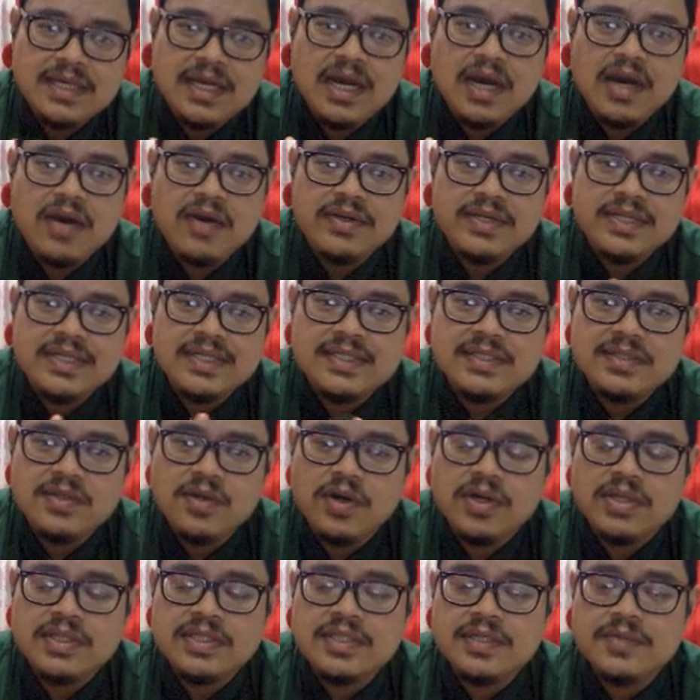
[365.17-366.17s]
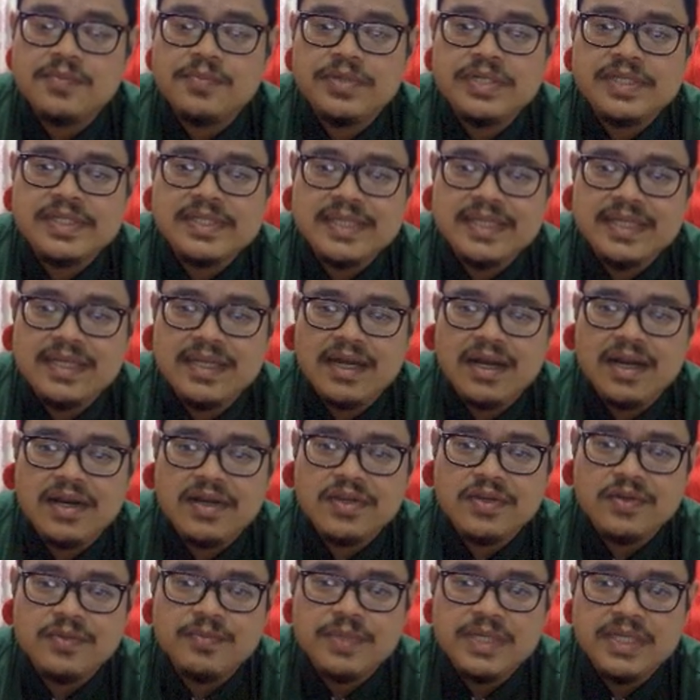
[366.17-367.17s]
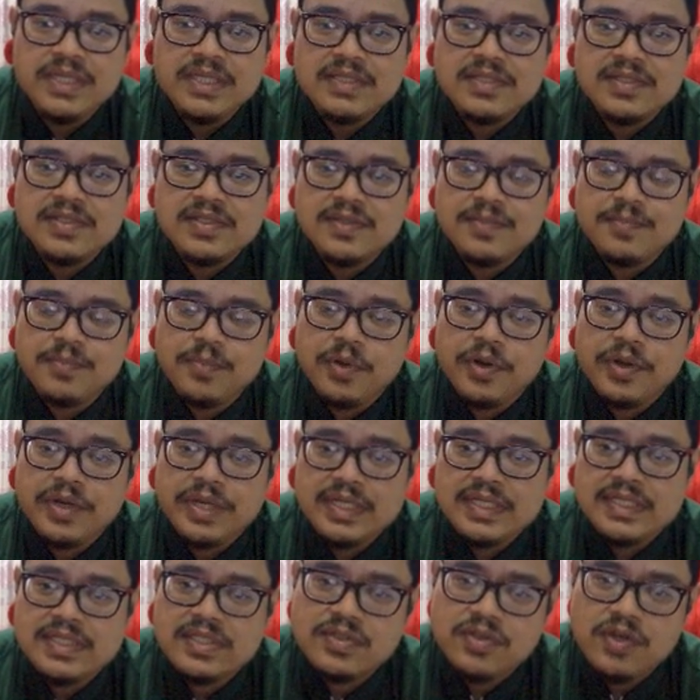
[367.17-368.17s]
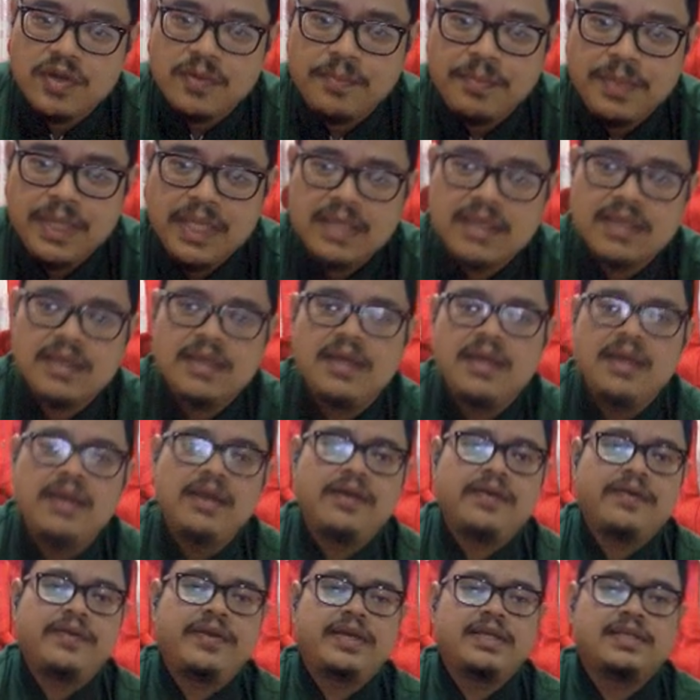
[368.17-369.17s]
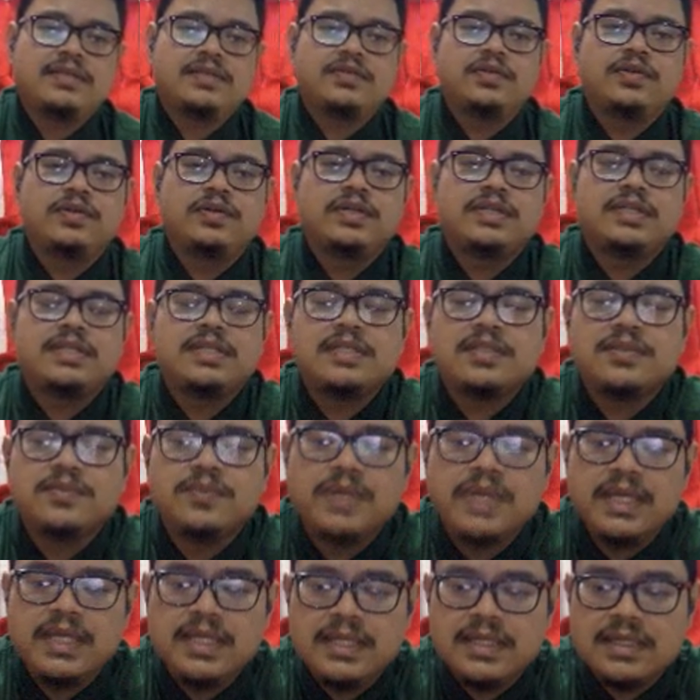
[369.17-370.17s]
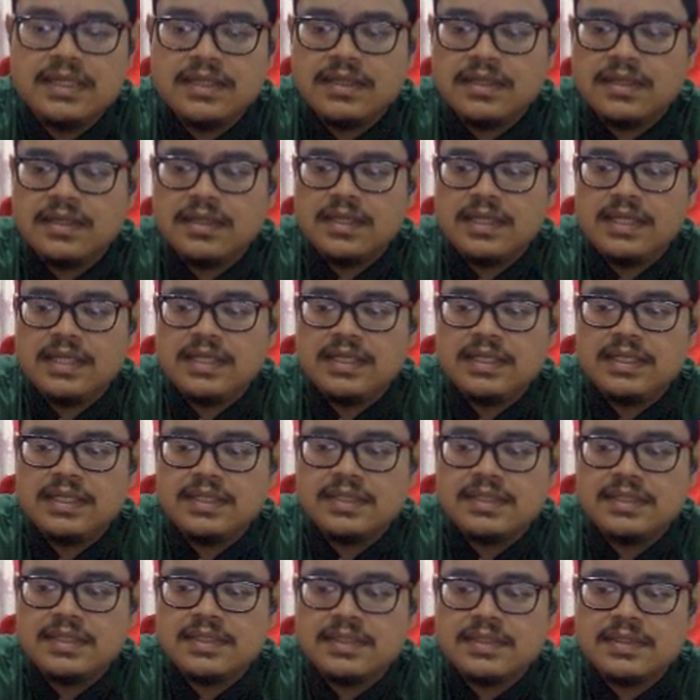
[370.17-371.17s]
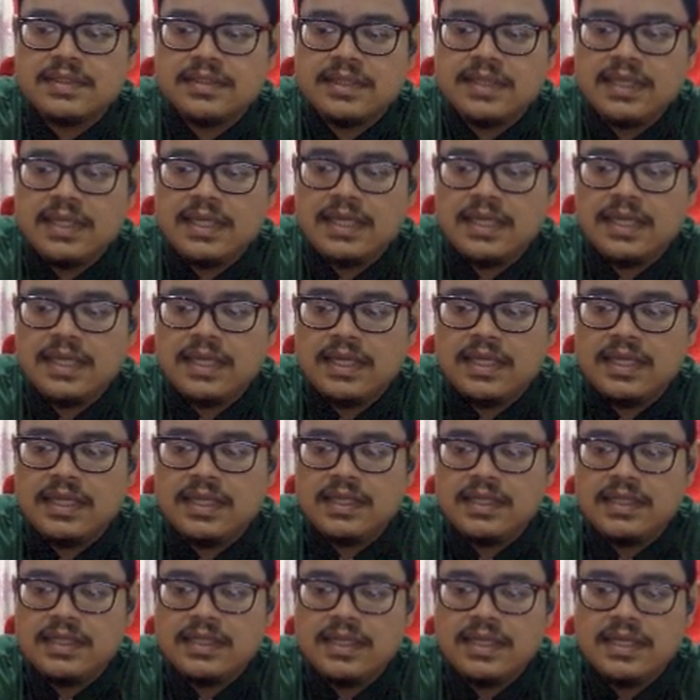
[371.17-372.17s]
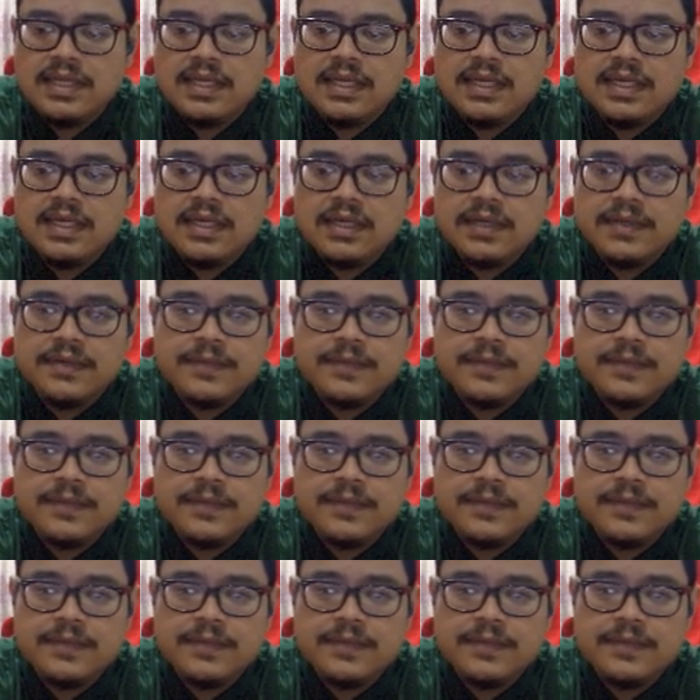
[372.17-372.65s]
How does the author present argument to support each topic, right? So this one, it is in the